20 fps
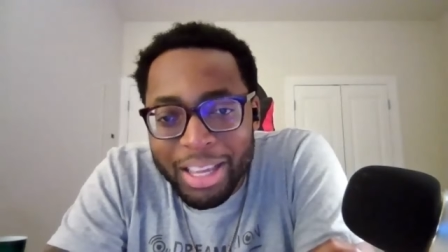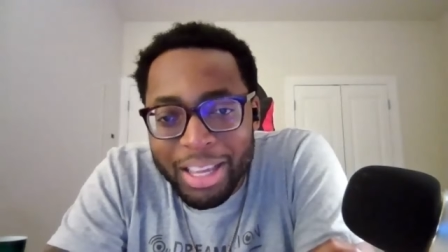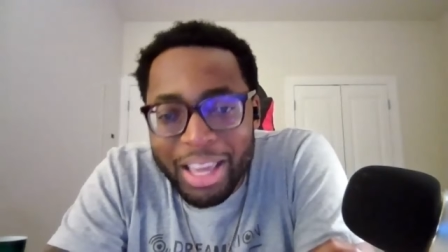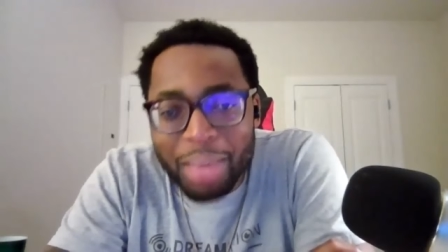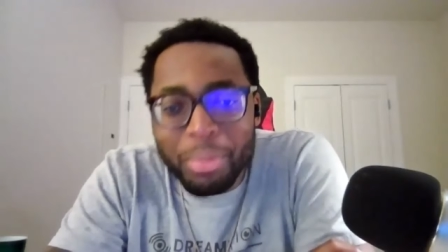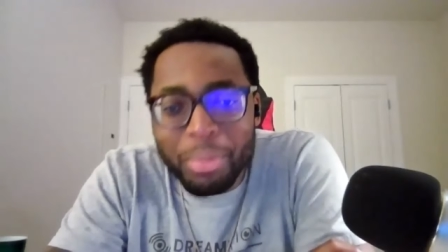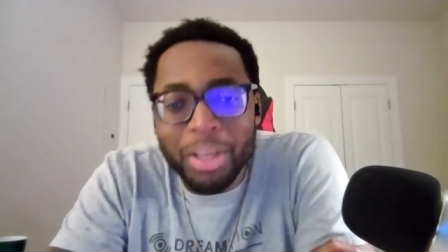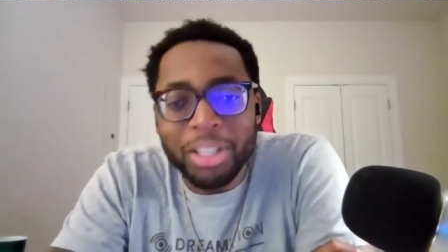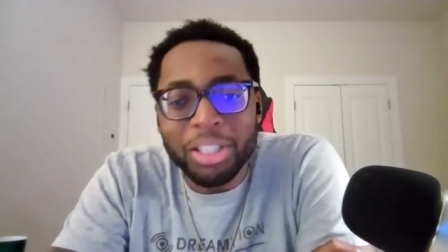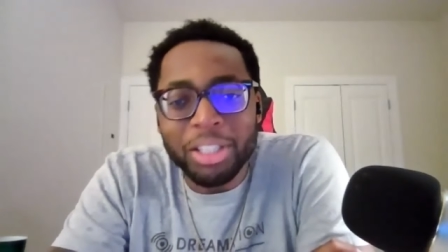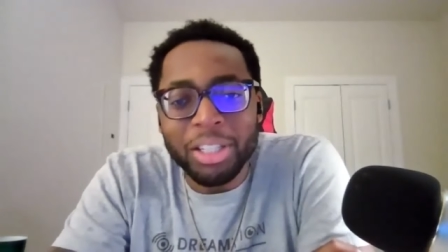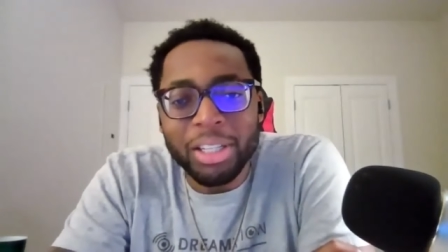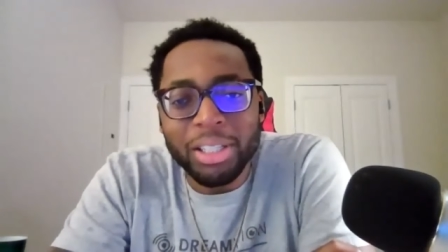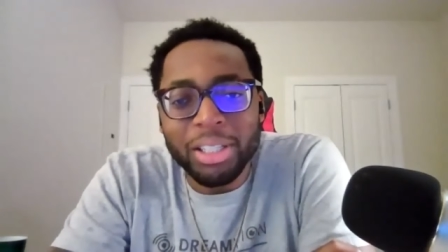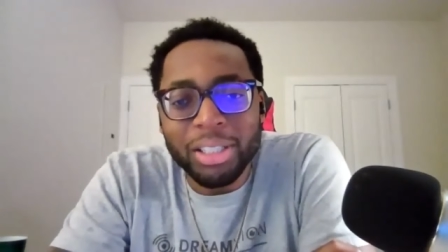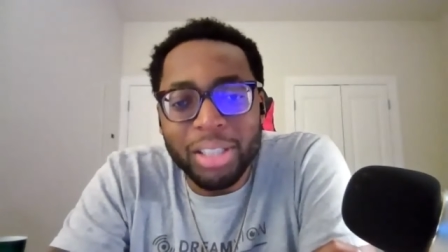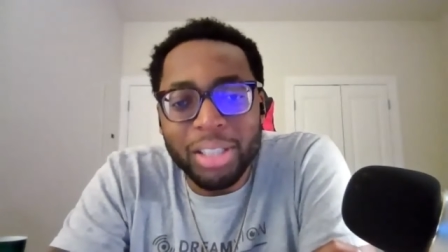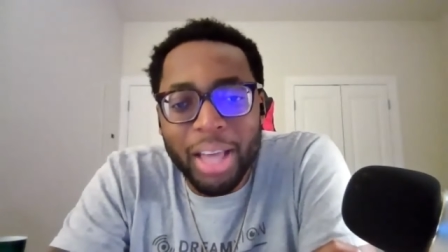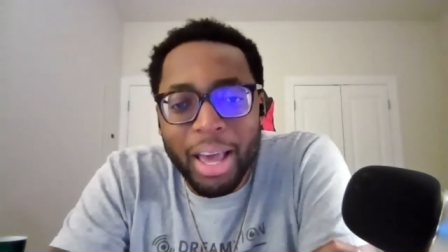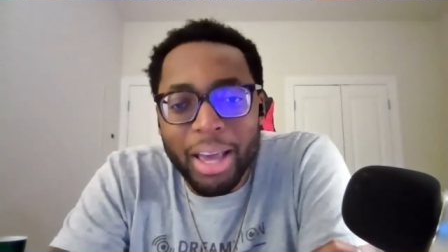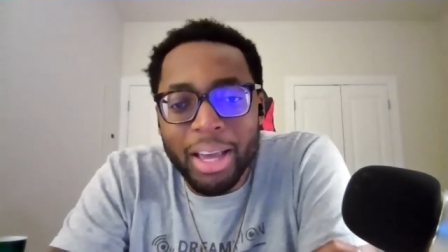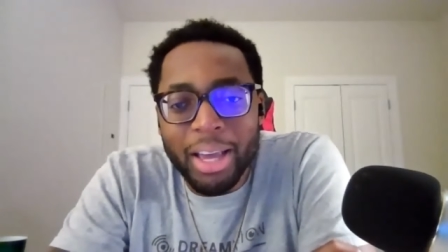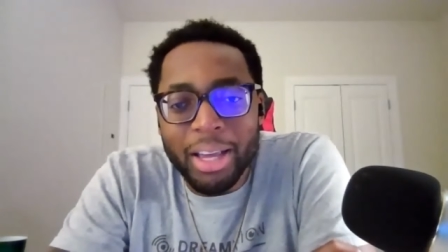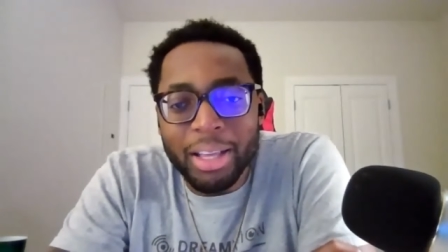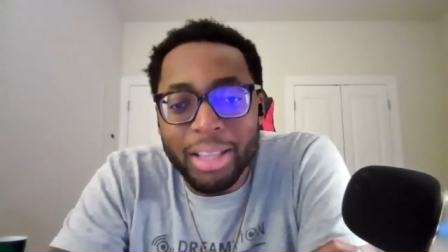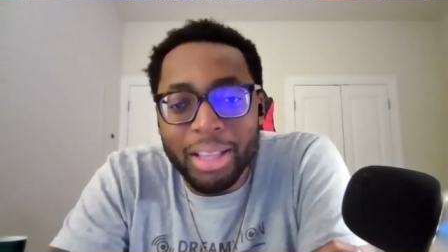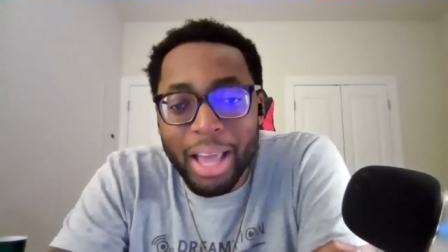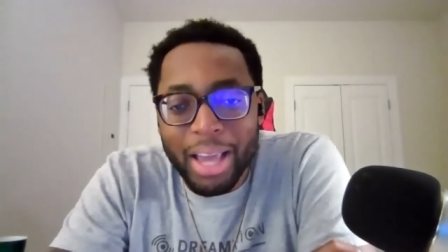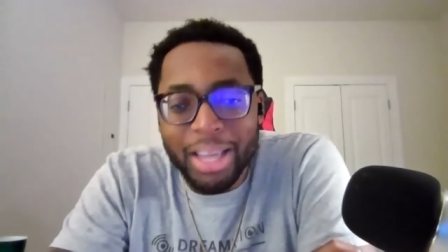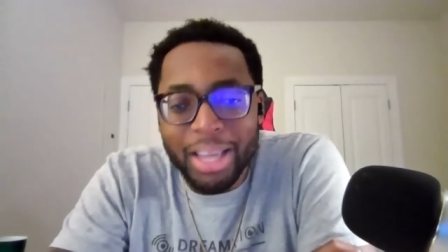images
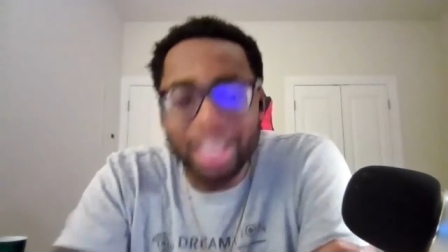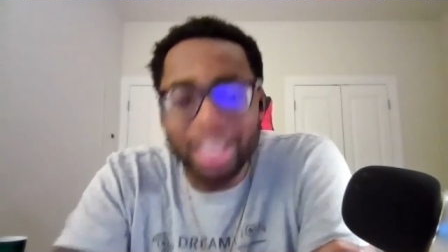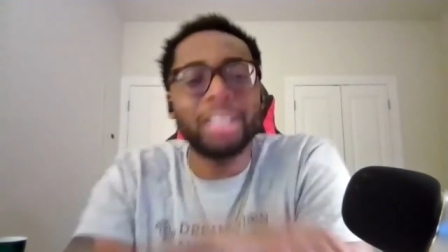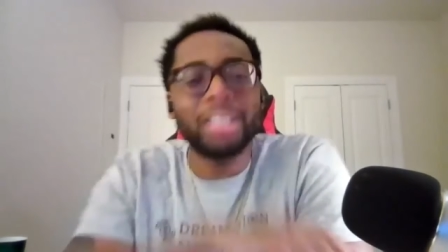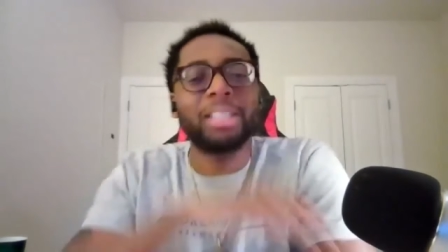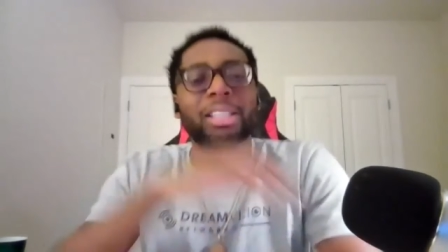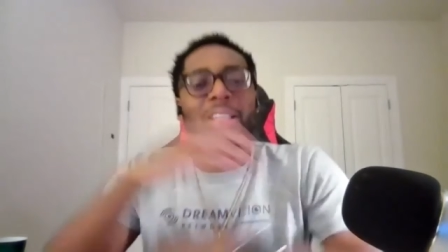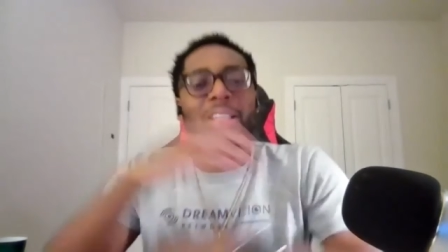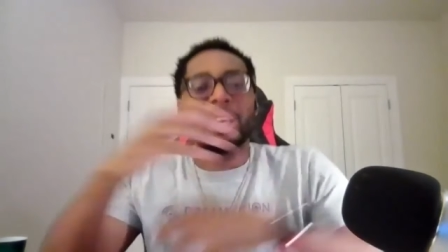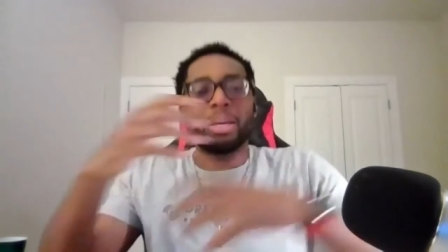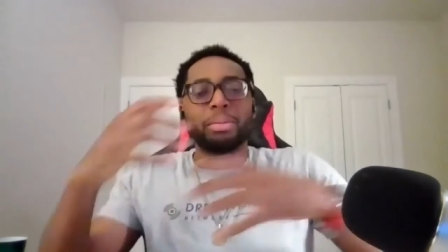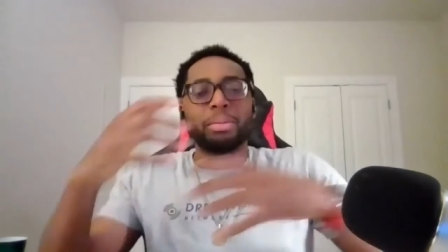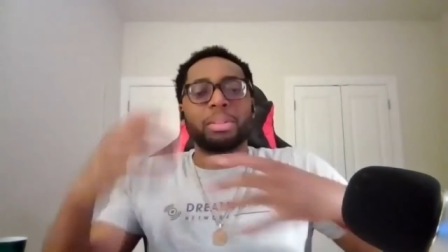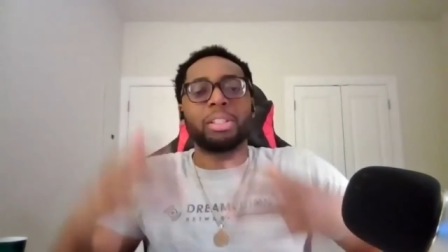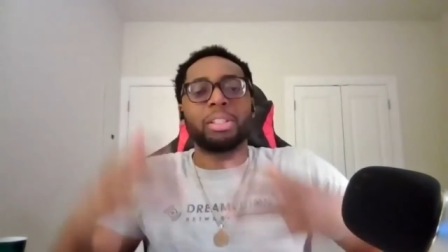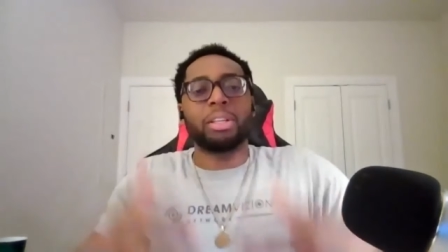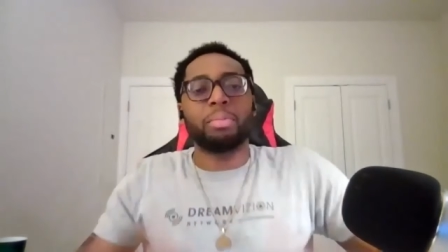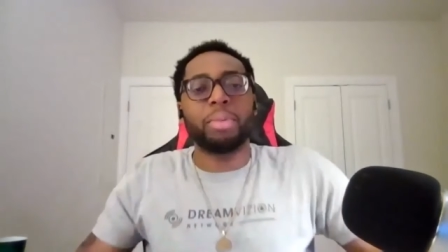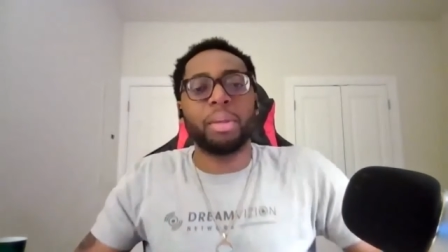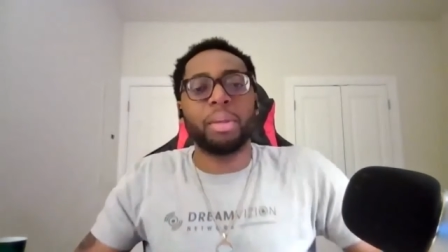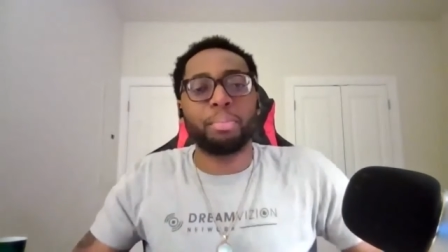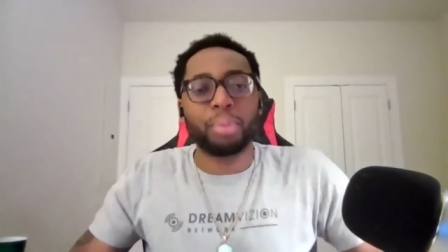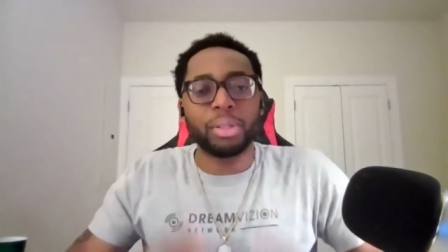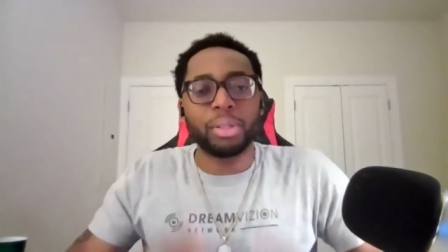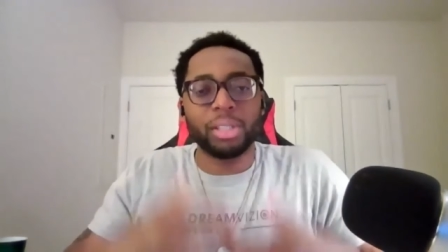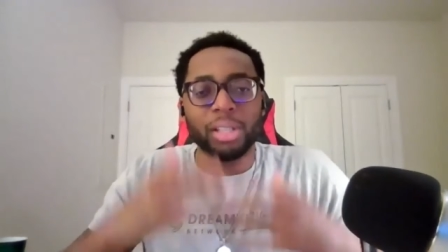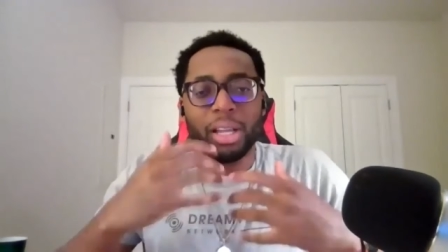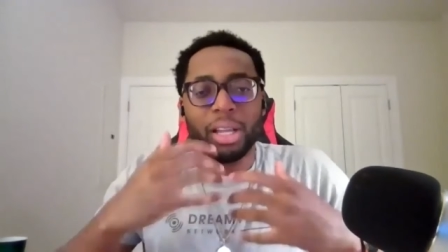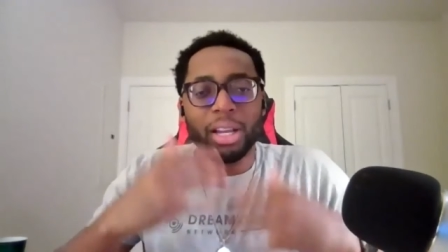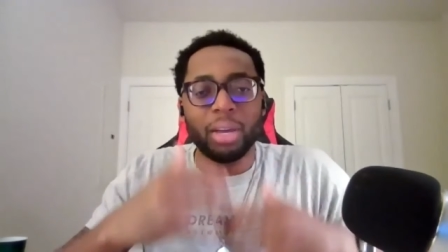that he seems to be
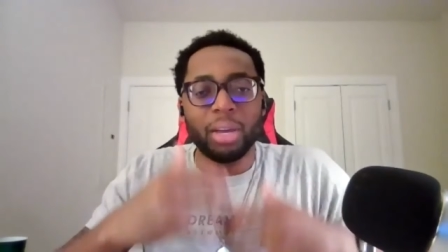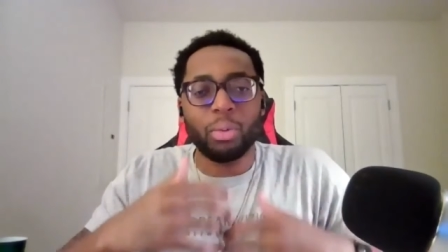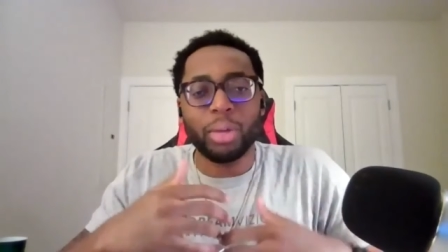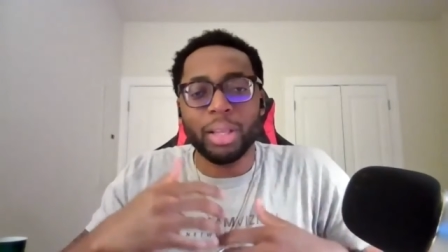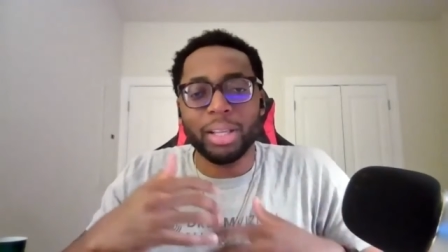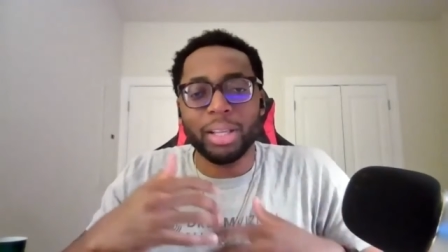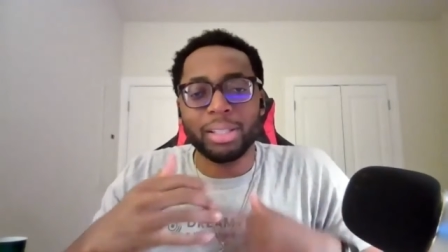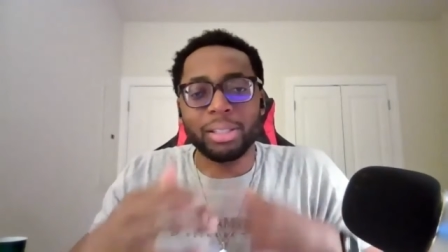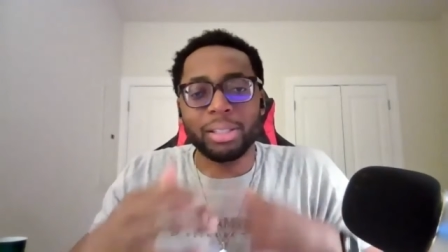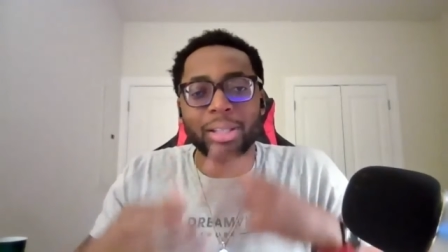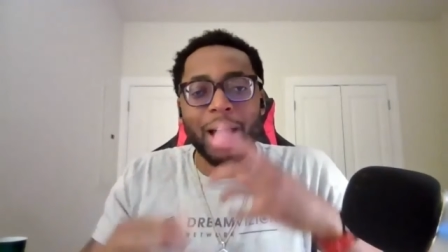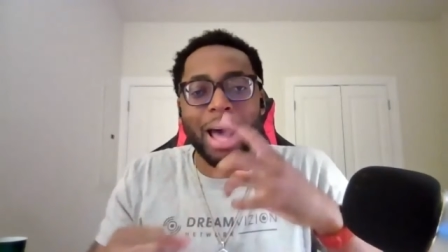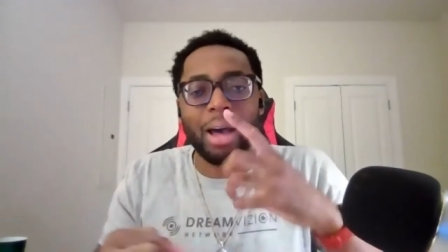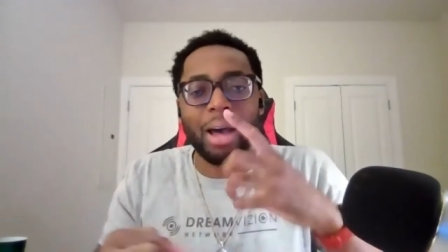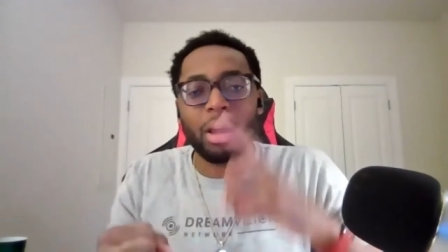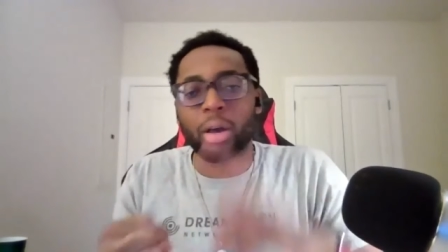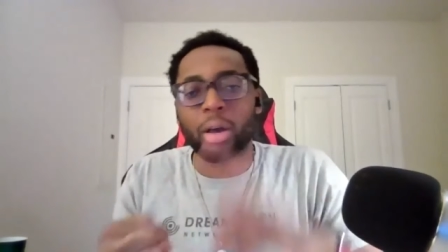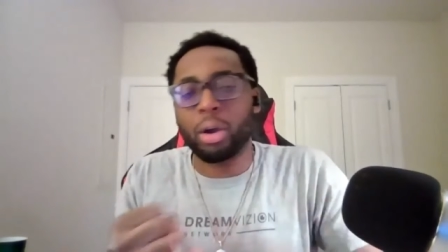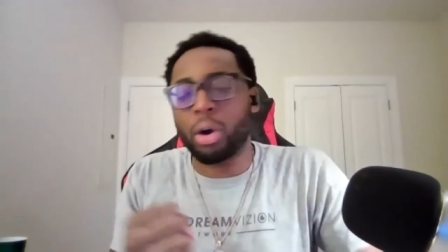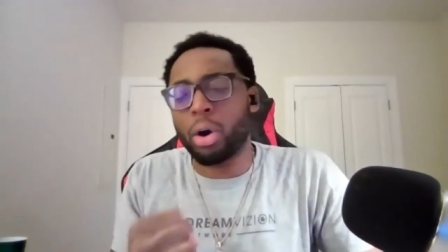presenting with his not a